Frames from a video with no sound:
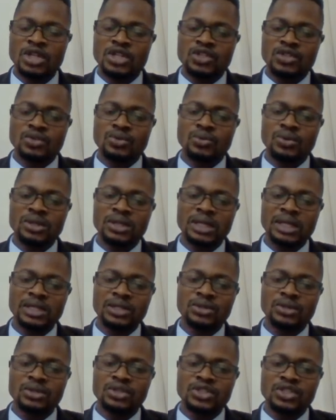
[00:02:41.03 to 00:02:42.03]
So what are
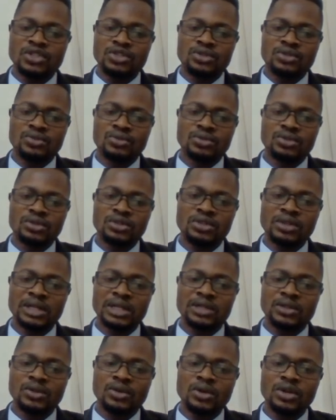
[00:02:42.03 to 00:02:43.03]
you going to do? You
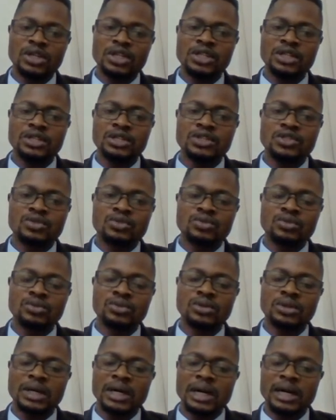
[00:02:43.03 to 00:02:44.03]
are going
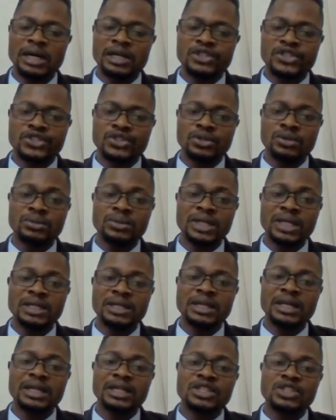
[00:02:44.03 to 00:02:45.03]
to assume that
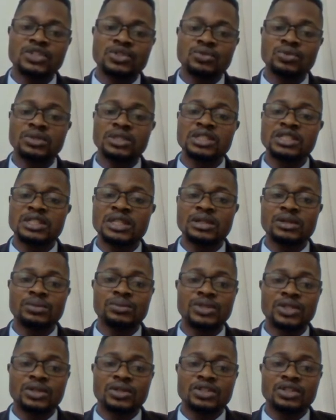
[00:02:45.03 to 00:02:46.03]
x2 is 0
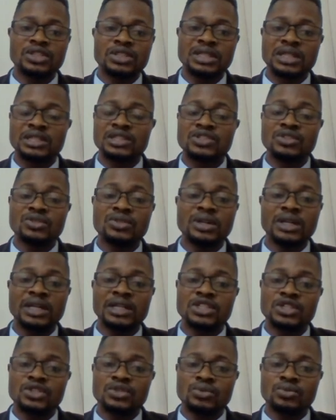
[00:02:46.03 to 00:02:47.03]
because there is no
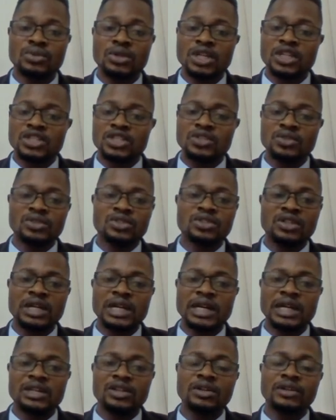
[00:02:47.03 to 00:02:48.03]
x2. So you
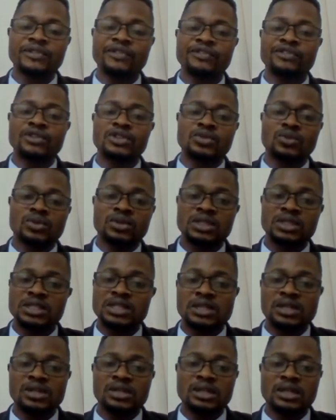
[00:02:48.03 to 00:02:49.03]
cannot cross what
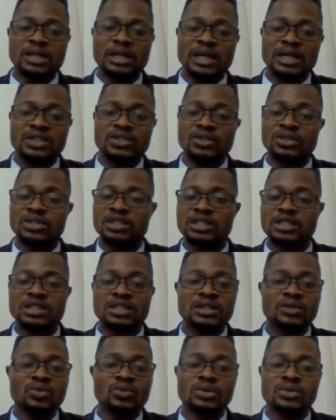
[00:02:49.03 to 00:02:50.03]
is not there. So it
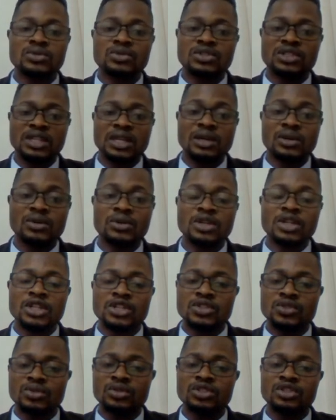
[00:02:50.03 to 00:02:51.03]
is equal to 0.
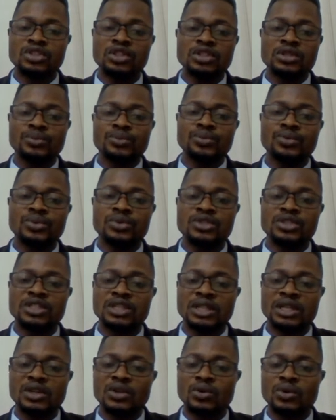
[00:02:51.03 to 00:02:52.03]
So just put
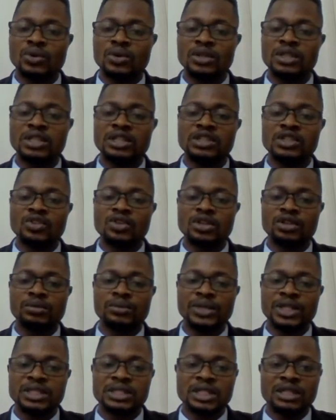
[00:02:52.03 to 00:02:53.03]
0 in your
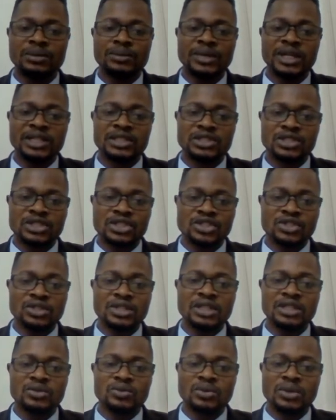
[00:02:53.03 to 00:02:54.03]
augmented matrix so
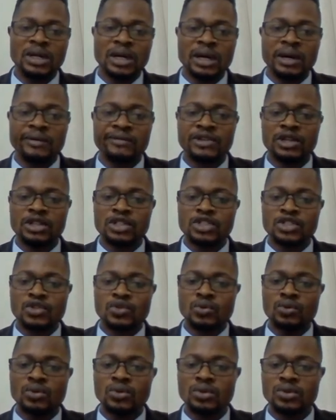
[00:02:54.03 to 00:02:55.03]
that we have
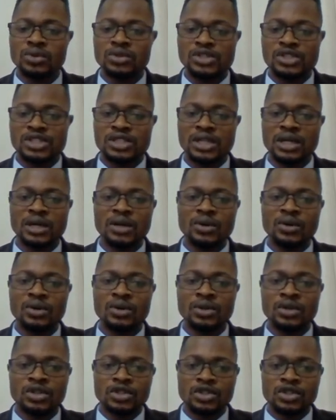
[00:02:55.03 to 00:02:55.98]
2, 0,